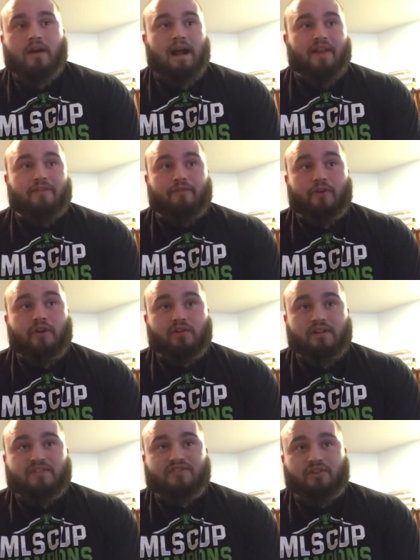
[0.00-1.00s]
At the very
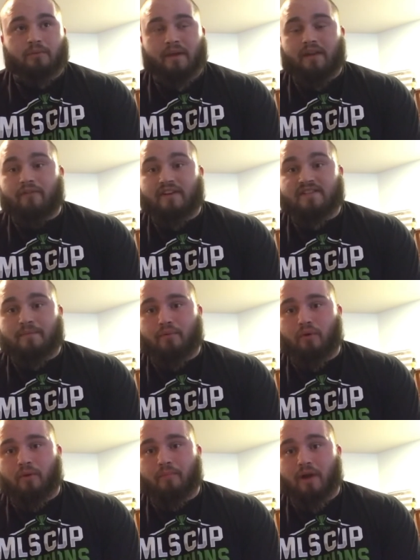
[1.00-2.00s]
least, it'll manifest in
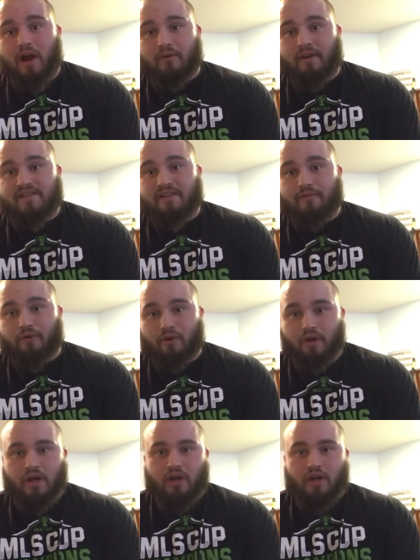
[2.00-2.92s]
poor progress if you're